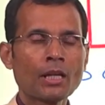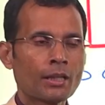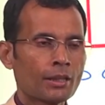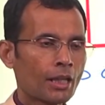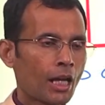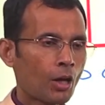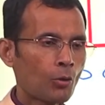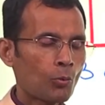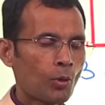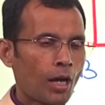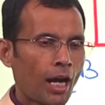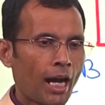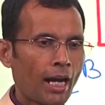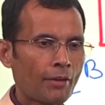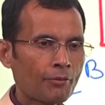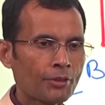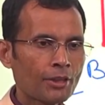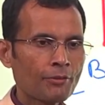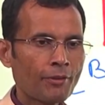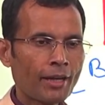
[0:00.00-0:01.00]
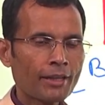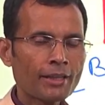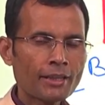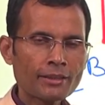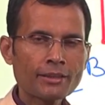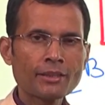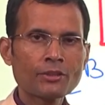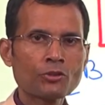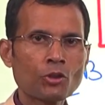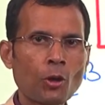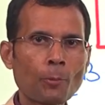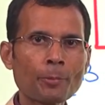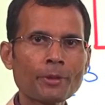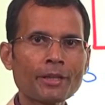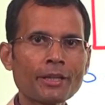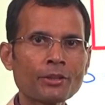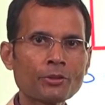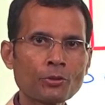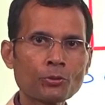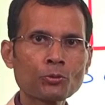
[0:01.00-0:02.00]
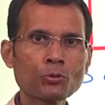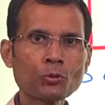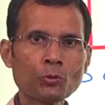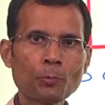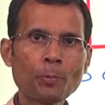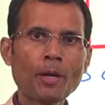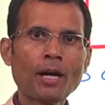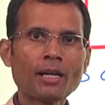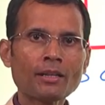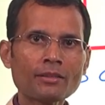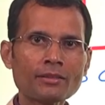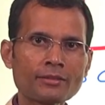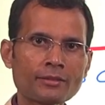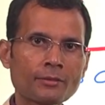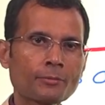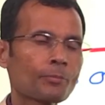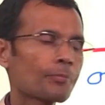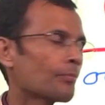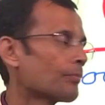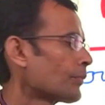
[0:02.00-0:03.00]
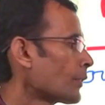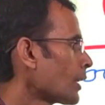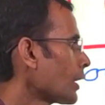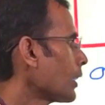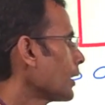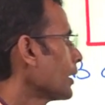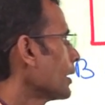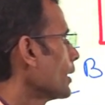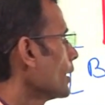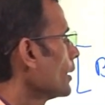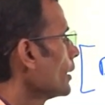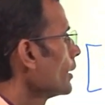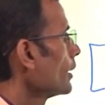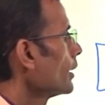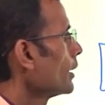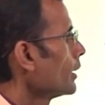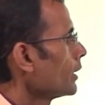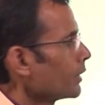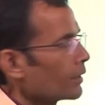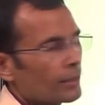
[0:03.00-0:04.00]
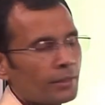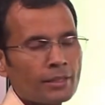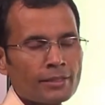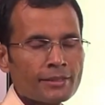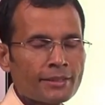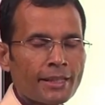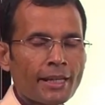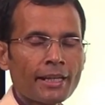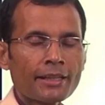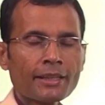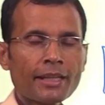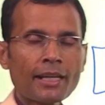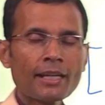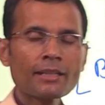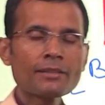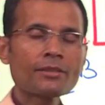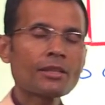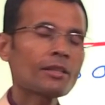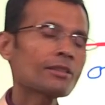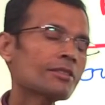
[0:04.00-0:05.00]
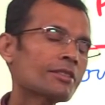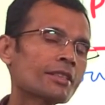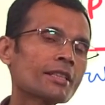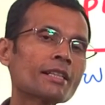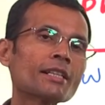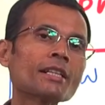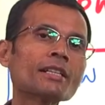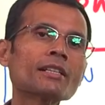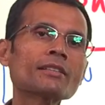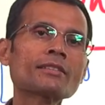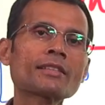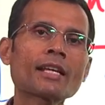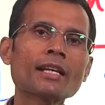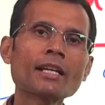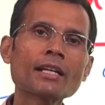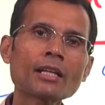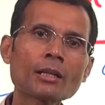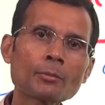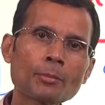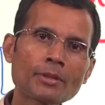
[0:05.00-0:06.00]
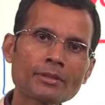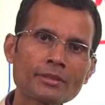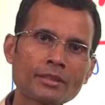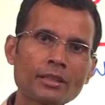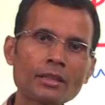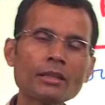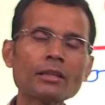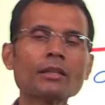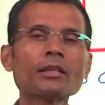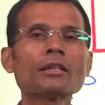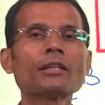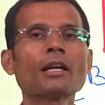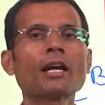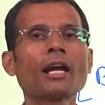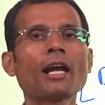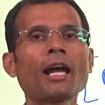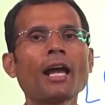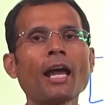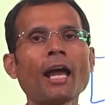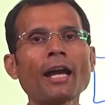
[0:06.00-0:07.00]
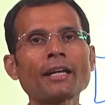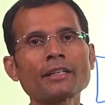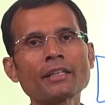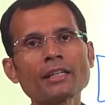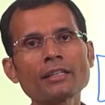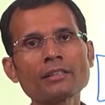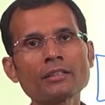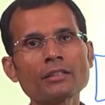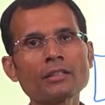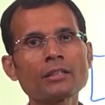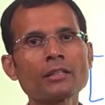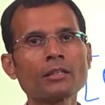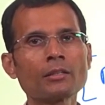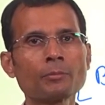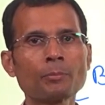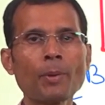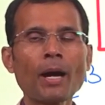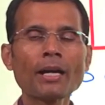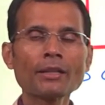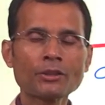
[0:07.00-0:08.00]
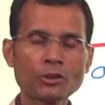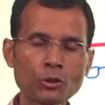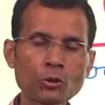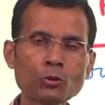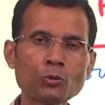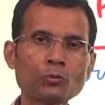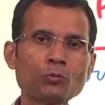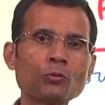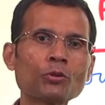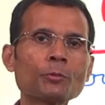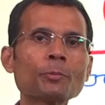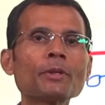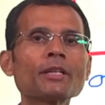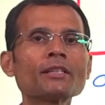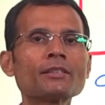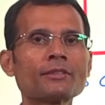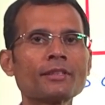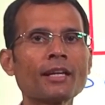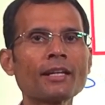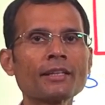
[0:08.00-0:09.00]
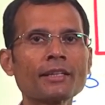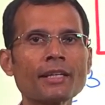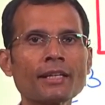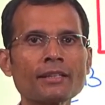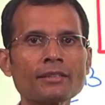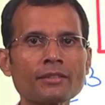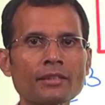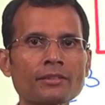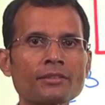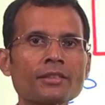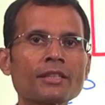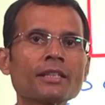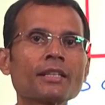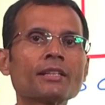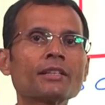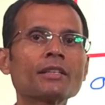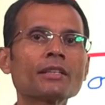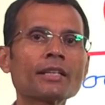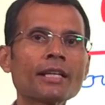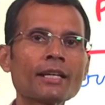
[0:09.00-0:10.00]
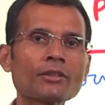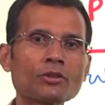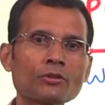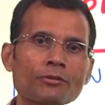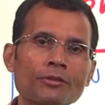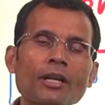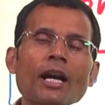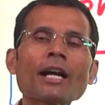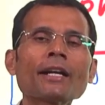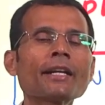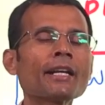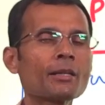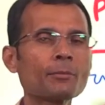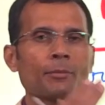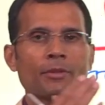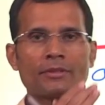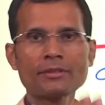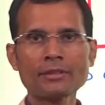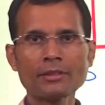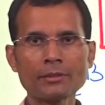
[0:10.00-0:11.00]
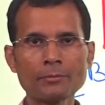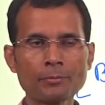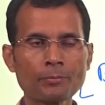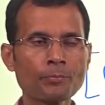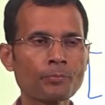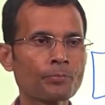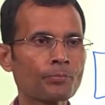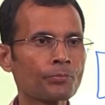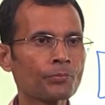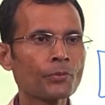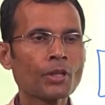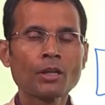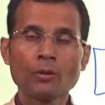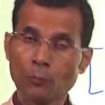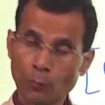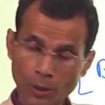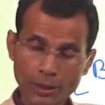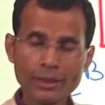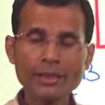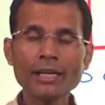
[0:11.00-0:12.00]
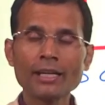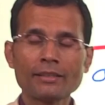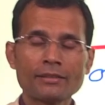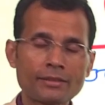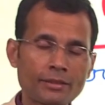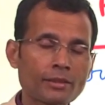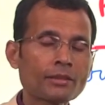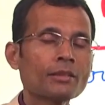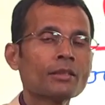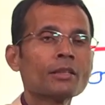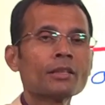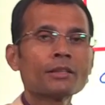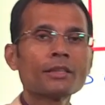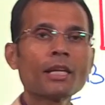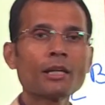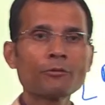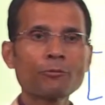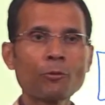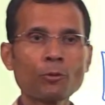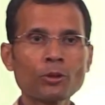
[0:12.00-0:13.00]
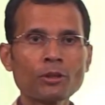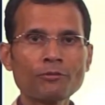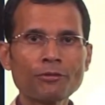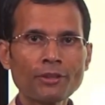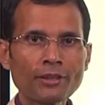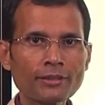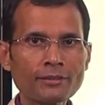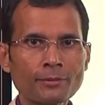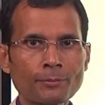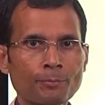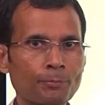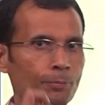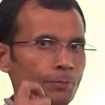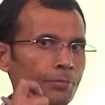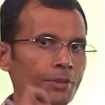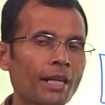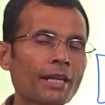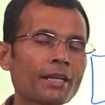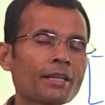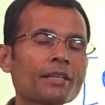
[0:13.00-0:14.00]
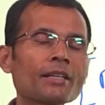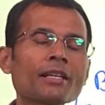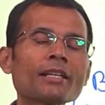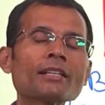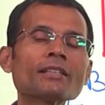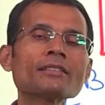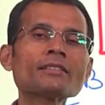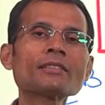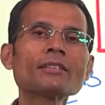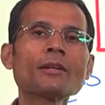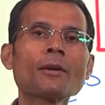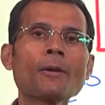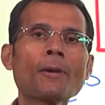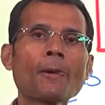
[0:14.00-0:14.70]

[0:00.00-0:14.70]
Now I have divided this topic into two parts, the staircase seen in the skeletal muscle and then part 2 would be staircase seen in the case of cardiac muscle. Well yes, therefore the first thing is